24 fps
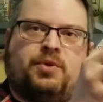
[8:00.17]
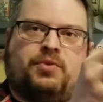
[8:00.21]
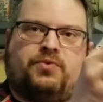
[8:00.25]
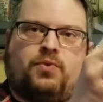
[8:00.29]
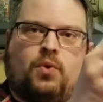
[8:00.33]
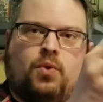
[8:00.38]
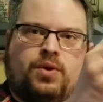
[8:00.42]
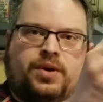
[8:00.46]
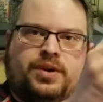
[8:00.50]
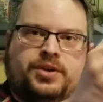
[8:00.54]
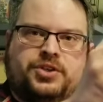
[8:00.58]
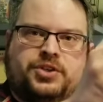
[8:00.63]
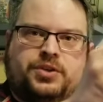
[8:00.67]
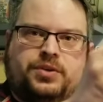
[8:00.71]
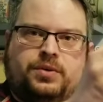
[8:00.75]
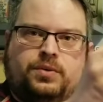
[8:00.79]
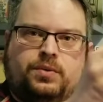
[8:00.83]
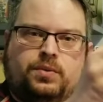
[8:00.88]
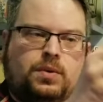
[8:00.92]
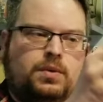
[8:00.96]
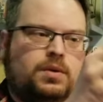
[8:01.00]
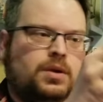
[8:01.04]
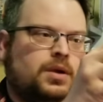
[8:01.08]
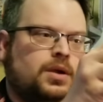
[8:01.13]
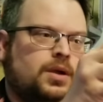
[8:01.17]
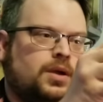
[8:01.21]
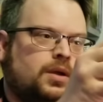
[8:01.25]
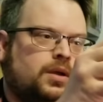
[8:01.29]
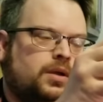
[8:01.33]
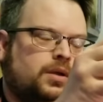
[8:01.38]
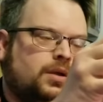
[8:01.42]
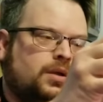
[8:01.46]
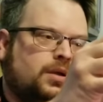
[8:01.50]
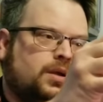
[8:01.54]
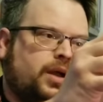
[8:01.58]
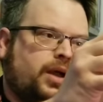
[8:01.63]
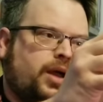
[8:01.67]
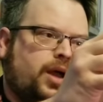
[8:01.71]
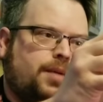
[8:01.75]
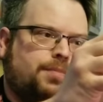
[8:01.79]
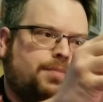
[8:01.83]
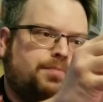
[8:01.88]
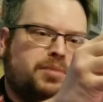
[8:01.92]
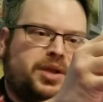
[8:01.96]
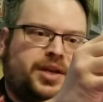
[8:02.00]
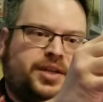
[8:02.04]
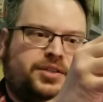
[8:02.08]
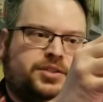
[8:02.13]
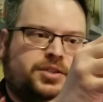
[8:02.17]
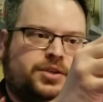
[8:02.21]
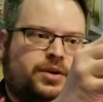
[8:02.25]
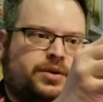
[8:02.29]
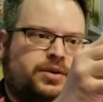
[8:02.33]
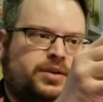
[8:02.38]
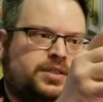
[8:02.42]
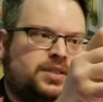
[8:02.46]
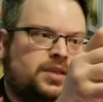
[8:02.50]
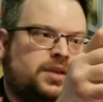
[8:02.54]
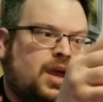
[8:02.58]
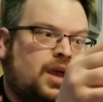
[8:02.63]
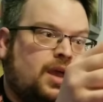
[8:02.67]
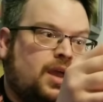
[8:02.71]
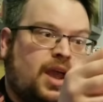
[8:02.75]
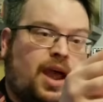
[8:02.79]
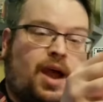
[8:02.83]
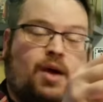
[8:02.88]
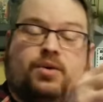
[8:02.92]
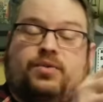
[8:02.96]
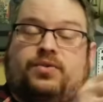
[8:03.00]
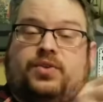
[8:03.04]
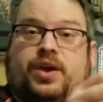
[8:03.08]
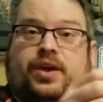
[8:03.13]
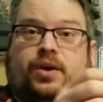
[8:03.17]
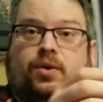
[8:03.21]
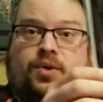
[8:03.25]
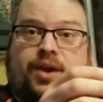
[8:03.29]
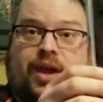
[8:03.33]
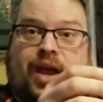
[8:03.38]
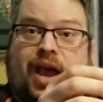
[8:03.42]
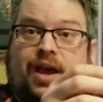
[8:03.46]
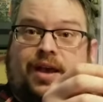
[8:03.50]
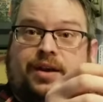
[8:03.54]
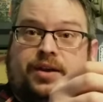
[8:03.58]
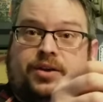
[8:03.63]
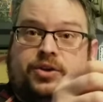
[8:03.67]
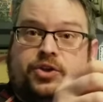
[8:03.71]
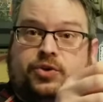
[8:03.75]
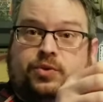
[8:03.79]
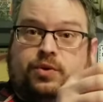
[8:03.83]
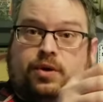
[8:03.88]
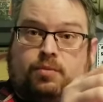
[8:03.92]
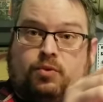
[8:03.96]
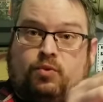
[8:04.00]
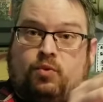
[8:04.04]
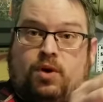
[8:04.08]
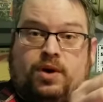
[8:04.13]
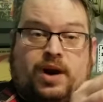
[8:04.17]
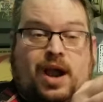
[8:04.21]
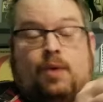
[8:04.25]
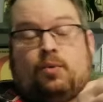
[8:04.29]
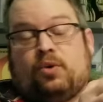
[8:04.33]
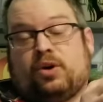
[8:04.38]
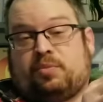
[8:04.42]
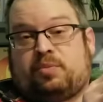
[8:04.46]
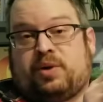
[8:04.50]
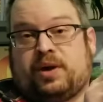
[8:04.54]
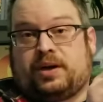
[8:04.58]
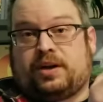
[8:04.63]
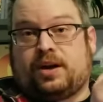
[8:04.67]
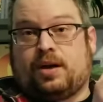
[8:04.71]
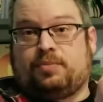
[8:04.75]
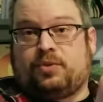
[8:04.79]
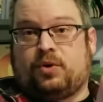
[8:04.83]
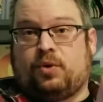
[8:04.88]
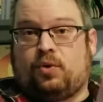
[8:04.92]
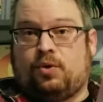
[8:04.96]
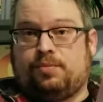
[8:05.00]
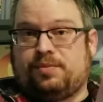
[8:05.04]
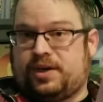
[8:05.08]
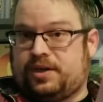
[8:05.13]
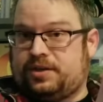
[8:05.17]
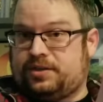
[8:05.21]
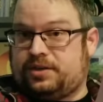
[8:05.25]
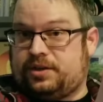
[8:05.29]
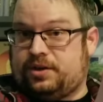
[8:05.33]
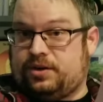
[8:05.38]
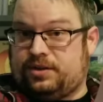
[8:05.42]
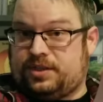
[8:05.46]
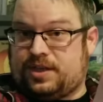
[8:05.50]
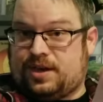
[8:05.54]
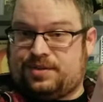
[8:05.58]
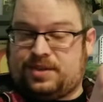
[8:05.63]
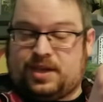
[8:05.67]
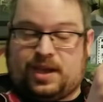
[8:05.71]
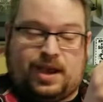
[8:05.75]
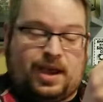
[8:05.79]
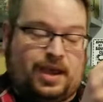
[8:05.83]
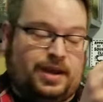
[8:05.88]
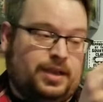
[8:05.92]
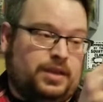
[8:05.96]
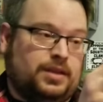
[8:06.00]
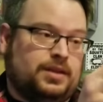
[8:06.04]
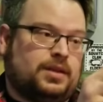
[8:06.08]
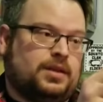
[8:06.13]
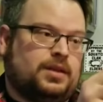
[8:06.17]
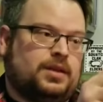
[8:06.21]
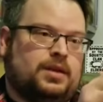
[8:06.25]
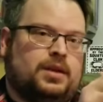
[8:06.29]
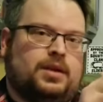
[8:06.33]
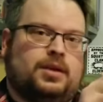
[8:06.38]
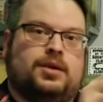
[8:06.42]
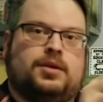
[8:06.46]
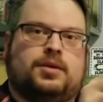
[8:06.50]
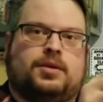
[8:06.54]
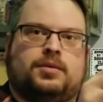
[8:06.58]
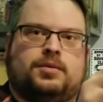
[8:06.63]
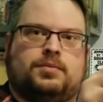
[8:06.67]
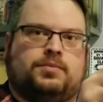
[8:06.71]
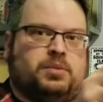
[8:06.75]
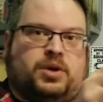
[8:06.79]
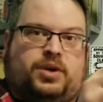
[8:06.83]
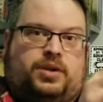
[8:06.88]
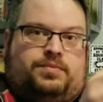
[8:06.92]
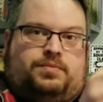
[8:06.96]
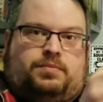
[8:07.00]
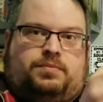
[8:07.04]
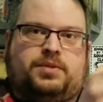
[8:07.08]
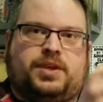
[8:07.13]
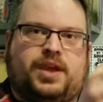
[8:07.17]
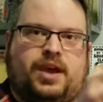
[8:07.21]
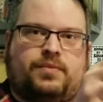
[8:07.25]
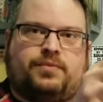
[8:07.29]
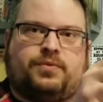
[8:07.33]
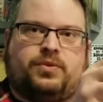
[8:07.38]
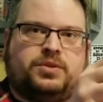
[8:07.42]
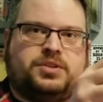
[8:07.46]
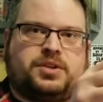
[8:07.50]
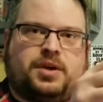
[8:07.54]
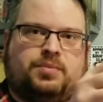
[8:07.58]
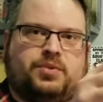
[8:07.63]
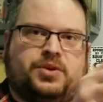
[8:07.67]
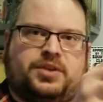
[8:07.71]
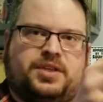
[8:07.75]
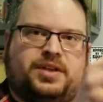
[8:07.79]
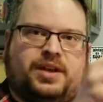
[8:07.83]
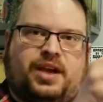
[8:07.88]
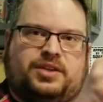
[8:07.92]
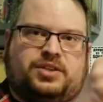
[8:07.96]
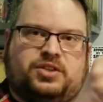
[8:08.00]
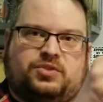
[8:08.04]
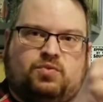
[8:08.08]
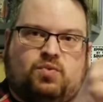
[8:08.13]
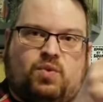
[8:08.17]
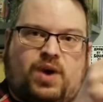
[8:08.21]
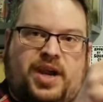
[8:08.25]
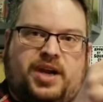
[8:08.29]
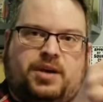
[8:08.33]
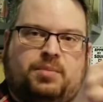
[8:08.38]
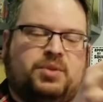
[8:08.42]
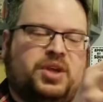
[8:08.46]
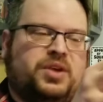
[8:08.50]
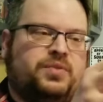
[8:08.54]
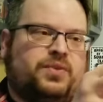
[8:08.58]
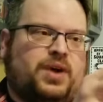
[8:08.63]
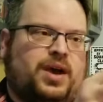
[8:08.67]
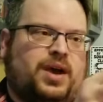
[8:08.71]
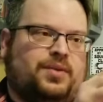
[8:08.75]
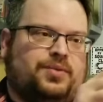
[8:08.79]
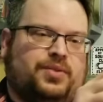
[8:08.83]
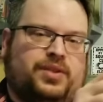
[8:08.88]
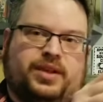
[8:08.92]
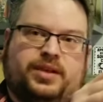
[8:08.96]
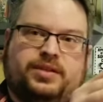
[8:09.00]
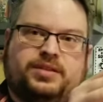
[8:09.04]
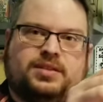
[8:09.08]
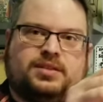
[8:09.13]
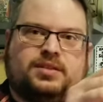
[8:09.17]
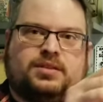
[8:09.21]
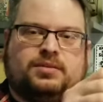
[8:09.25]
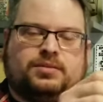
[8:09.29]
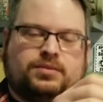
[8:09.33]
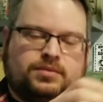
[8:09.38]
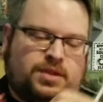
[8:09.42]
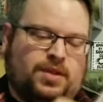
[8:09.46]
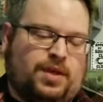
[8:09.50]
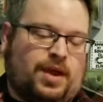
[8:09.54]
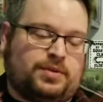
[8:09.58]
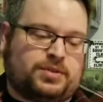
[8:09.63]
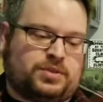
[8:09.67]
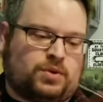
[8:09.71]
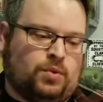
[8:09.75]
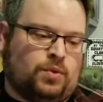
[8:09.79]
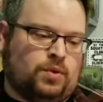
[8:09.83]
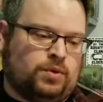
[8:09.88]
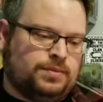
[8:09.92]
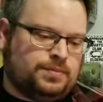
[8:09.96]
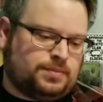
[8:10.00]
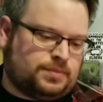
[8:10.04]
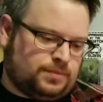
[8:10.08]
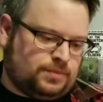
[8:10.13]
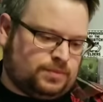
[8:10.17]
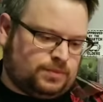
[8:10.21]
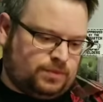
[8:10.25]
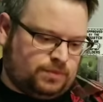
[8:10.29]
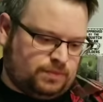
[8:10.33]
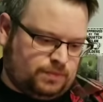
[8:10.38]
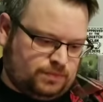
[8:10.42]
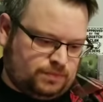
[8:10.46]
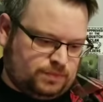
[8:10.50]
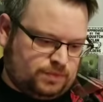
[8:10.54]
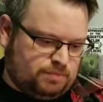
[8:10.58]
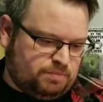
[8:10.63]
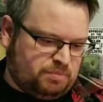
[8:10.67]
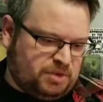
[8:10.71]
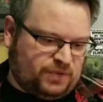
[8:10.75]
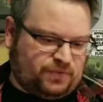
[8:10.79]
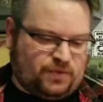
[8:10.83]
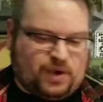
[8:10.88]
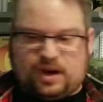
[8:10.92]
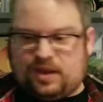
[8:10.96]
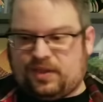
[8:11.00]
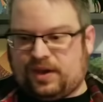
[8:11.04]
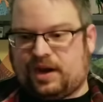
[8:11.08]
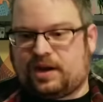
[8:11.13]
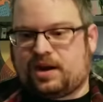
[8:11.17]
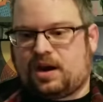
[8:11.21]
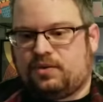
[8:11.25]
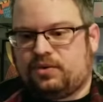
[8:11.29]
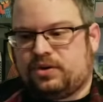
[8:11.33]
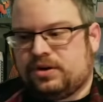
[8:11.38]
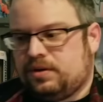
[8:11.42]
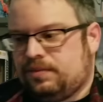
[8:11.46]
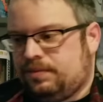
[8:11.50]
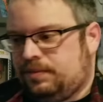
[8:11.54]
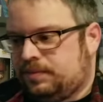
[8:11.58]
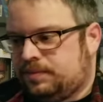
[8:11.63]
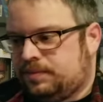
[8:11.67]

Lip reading: a 4-issue miniseries. However, they only had issue number 1. I would have picked up the whole miniseries had they had it. But yeah, for some reason, I just randomly found this. So that was cool. Big fan of that cover.